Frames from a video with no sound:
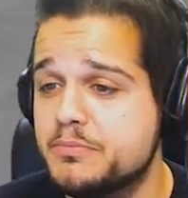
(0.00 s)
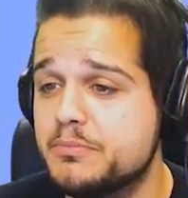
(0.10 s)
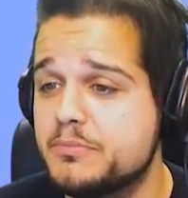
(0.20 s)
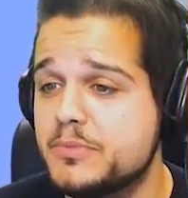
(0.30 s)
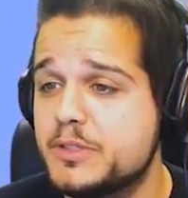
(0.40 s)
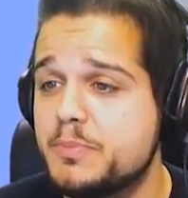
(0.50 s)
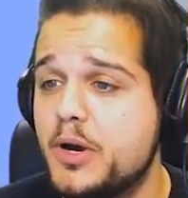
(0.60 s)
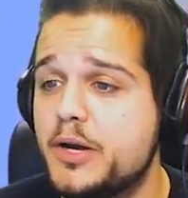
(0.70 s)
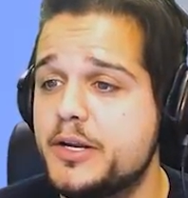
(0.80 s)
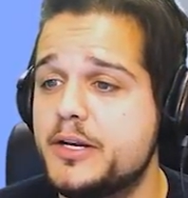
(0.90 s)
Spawn
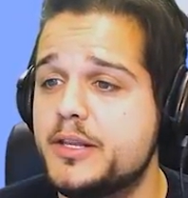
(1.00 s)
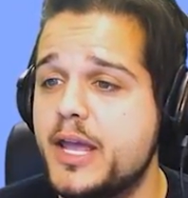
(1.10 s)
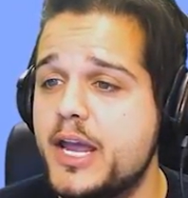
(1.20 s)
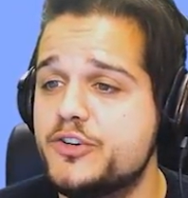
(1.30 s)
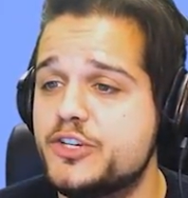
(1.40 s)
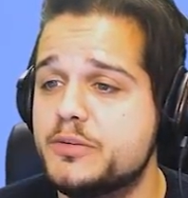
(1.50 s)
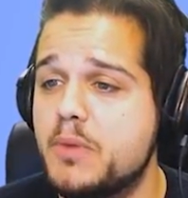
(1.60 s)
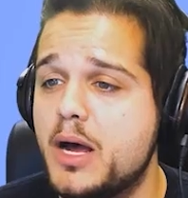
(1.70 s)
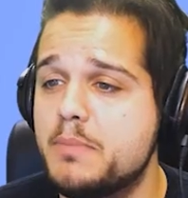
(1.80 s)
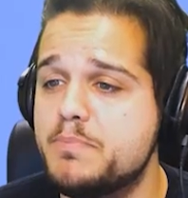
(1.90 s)
in the ancient
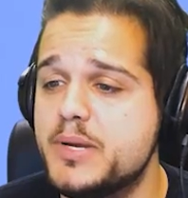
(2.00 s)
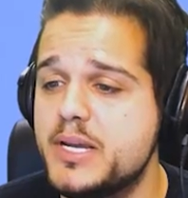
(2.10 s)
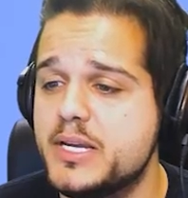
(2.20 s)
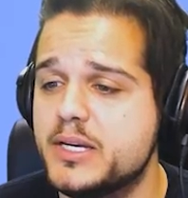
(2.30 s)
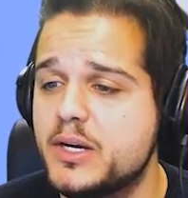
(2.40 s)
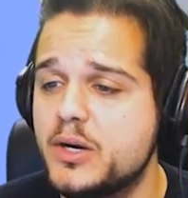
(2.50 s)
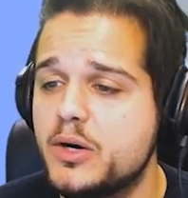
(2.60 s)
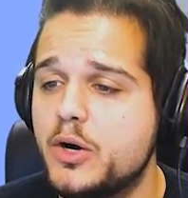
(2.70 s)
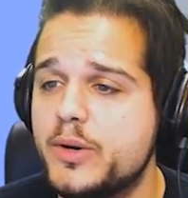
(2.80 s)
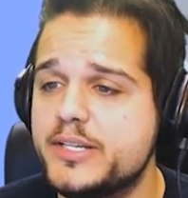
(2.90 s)
mob bee. Oh,
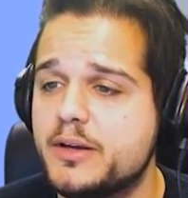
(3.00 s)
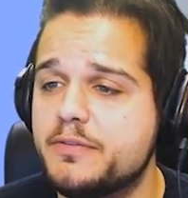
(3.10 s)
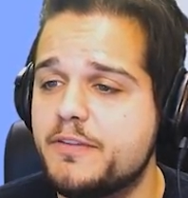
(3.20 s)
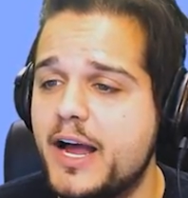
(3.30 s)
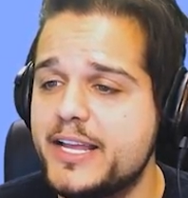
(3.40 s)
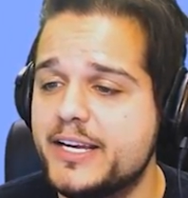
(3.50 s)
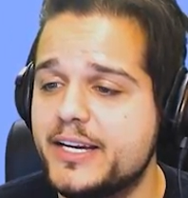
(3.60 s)
he's on fire.